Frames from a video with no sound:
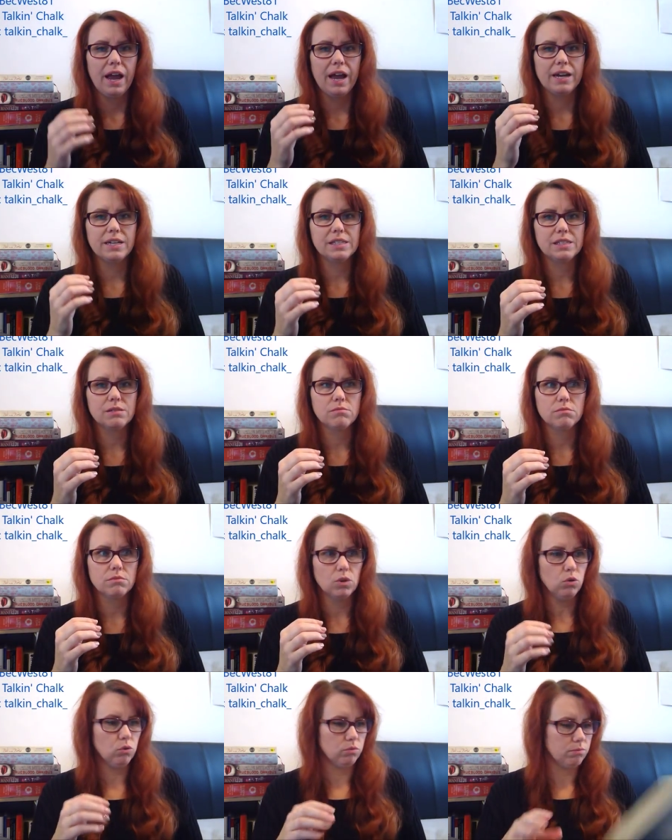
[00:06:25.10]
And it's,
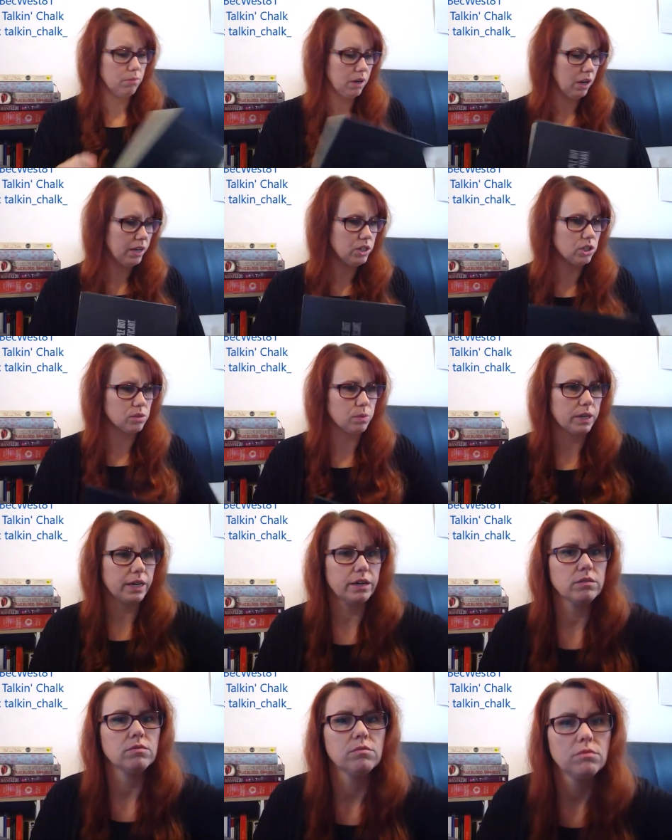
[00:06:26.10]
oh, my light just went
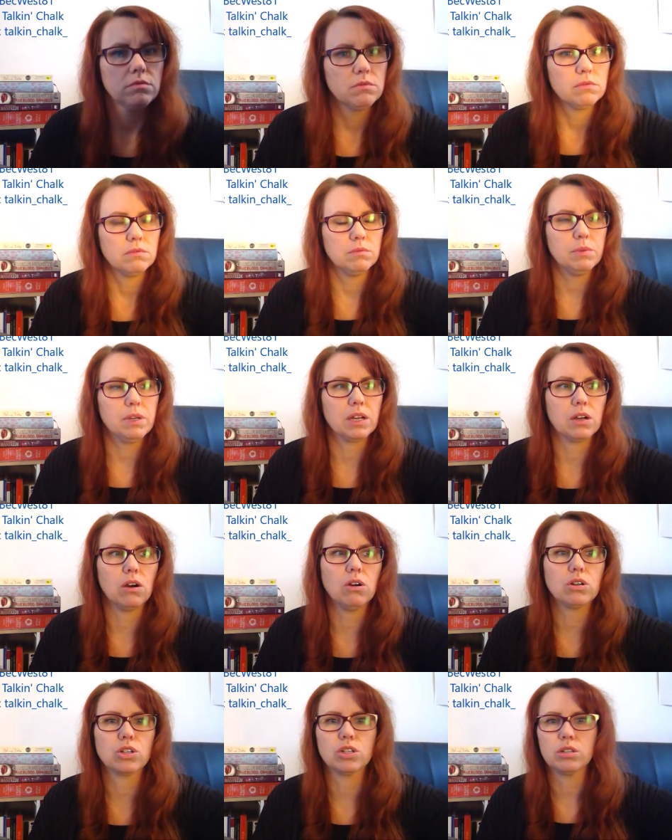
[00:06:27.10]
out. Oh my
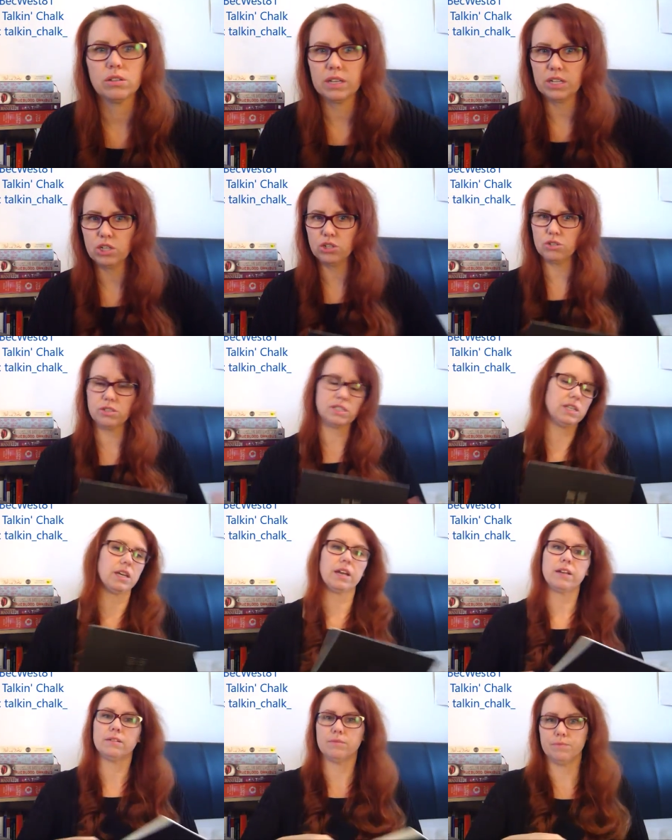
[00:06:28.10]
gosh, issues
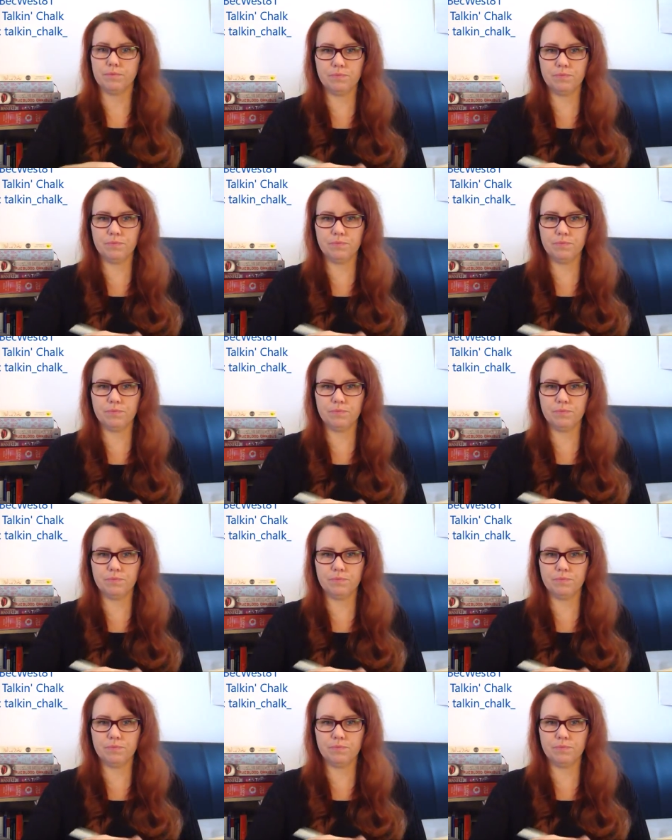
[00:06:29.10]
today.